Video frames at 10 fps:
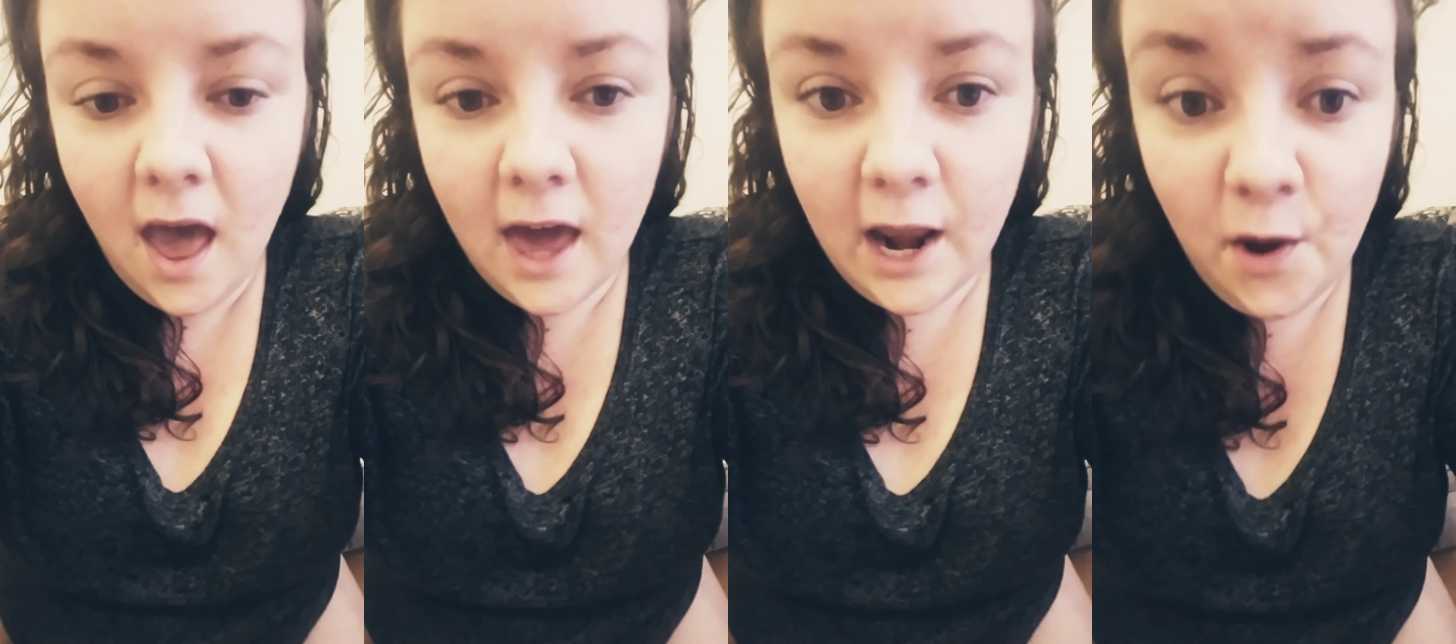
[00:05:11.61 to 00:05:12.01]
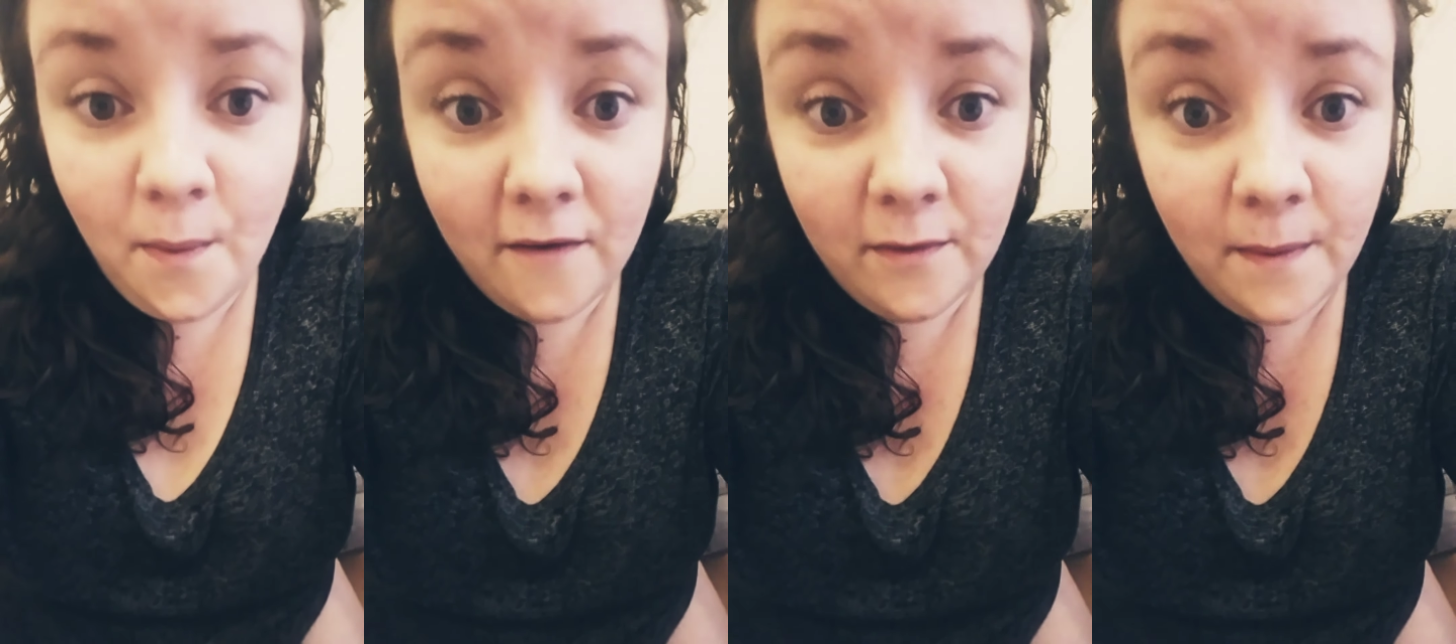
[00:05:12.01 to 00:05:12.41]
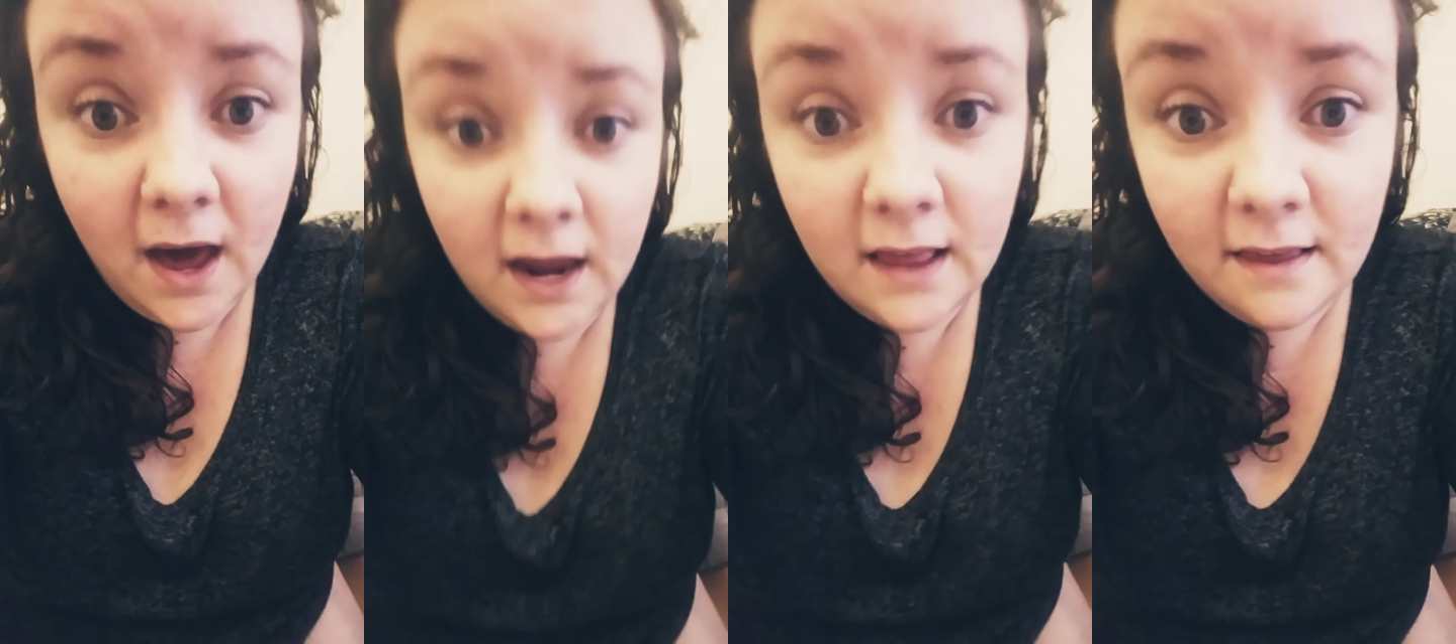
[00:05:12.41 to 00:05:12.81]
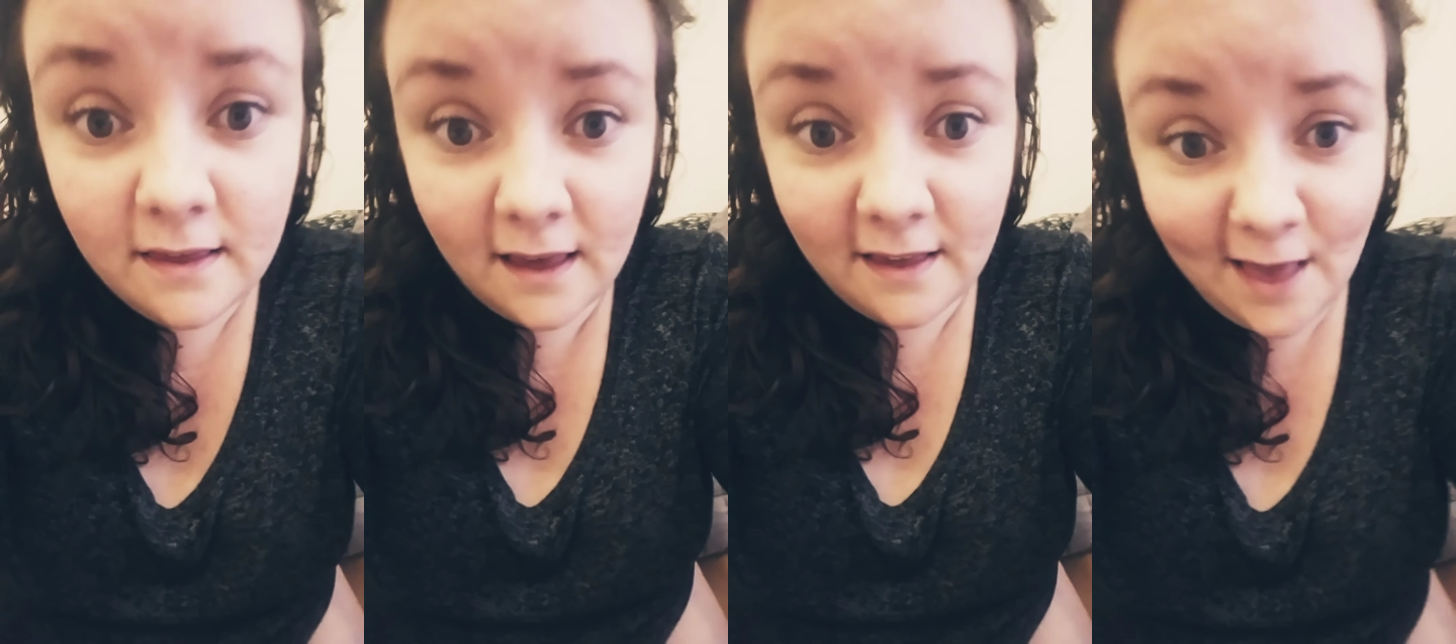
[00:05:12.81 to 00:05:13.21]
And I hope everybody
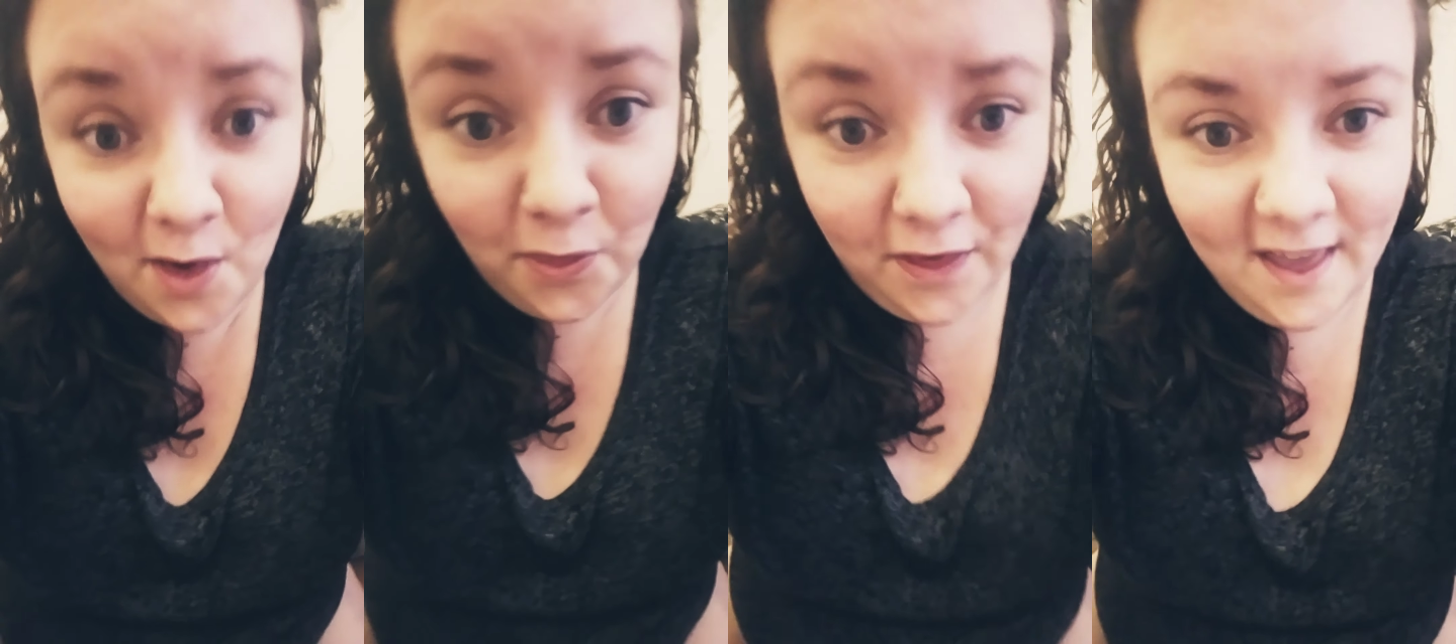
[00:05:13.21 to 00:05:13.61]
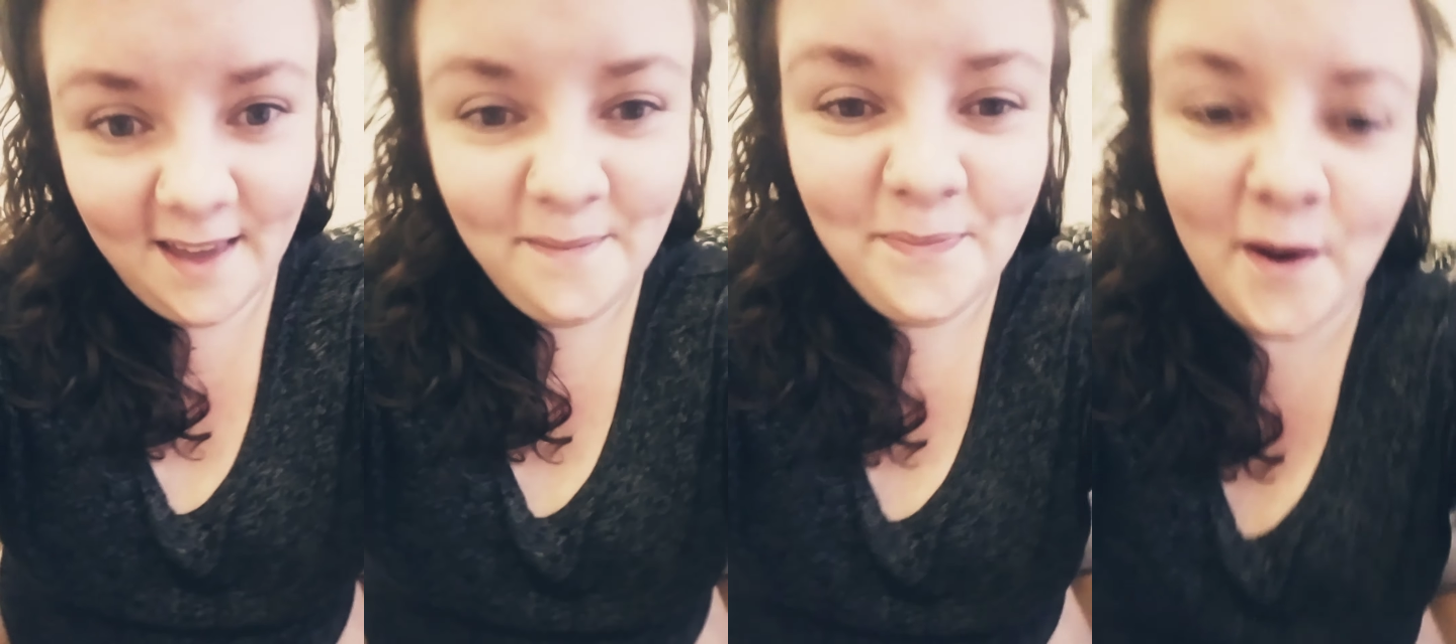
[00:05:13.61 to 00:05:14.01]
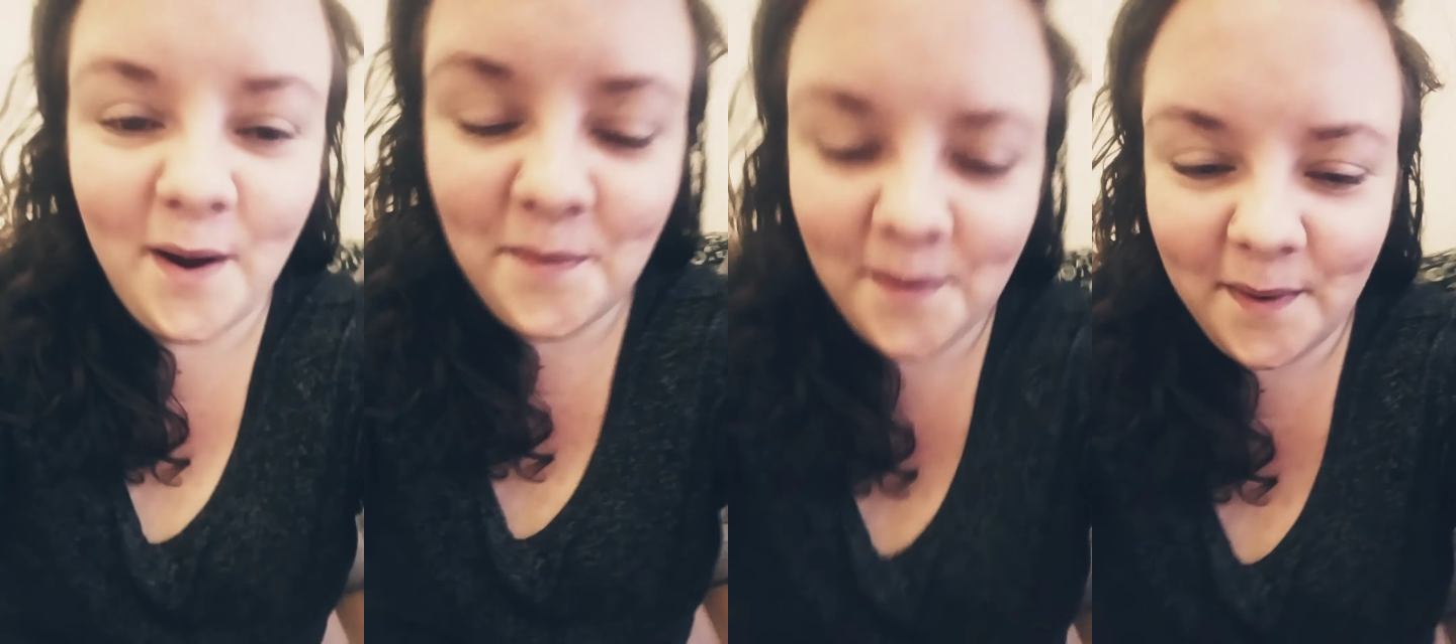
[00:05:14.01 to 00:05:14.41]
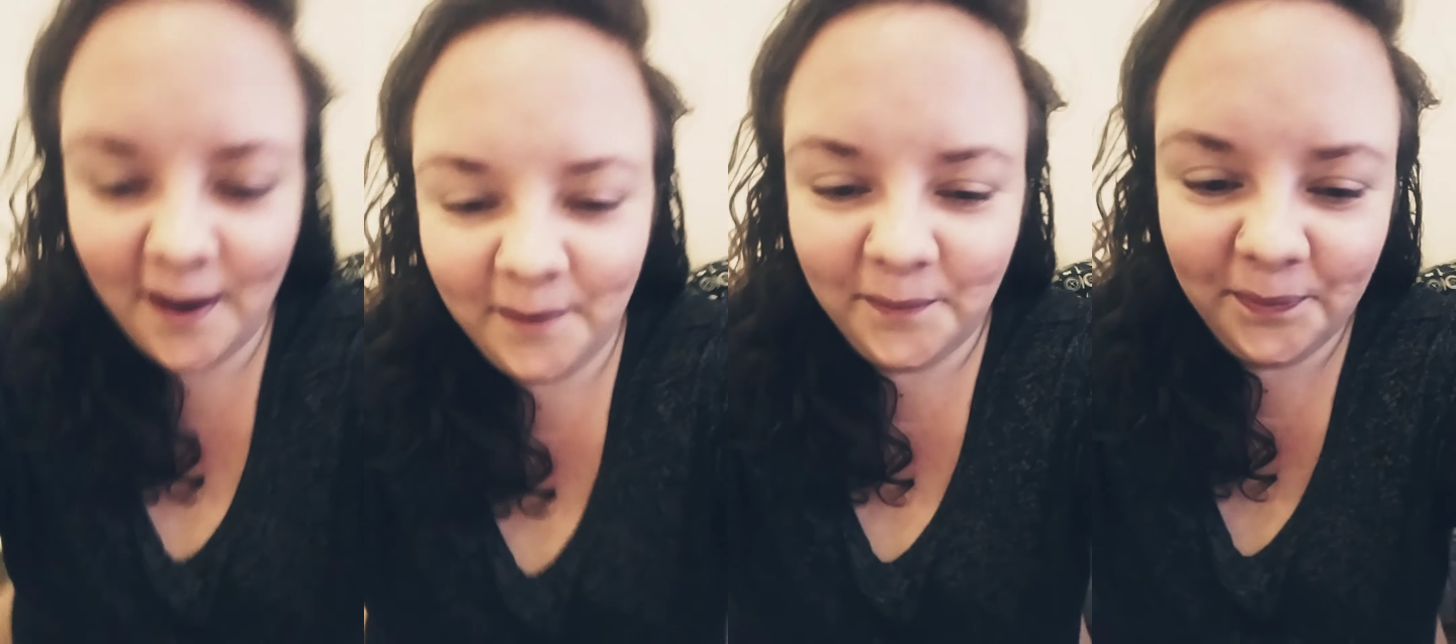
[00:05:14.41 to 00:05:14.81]
stays healthy. All right,
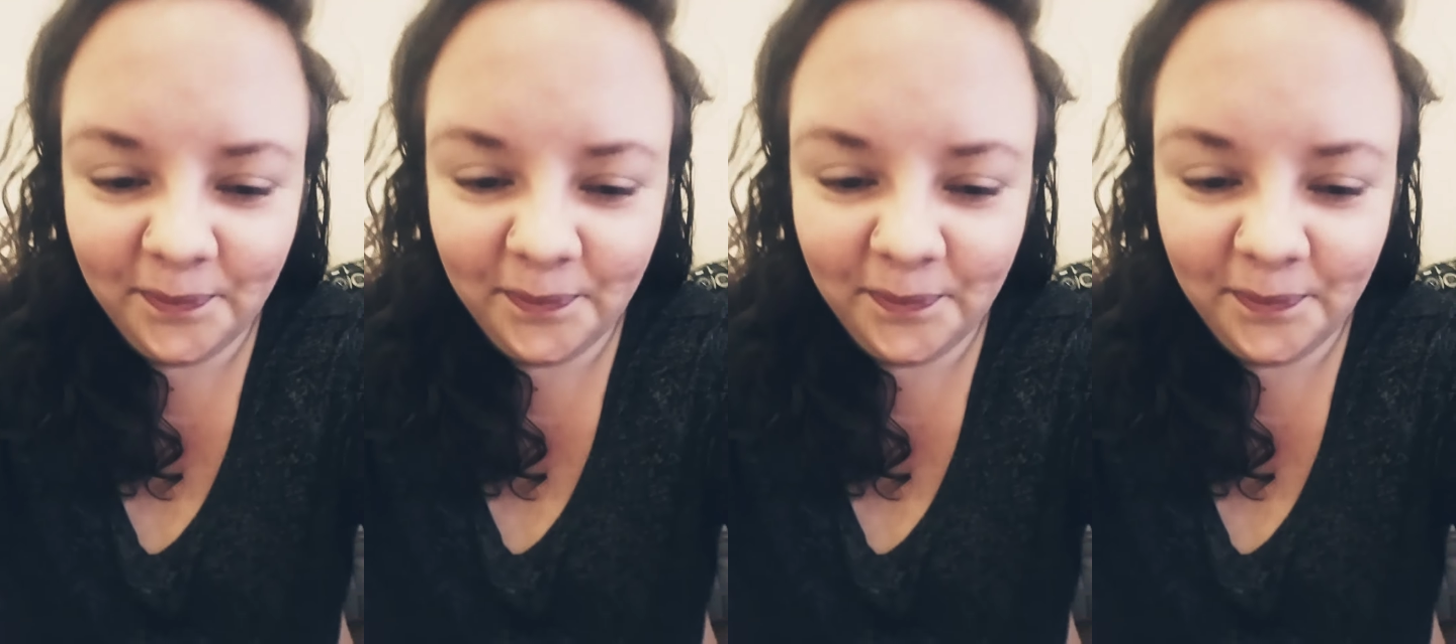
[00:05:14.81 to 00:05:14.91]
bye-bye.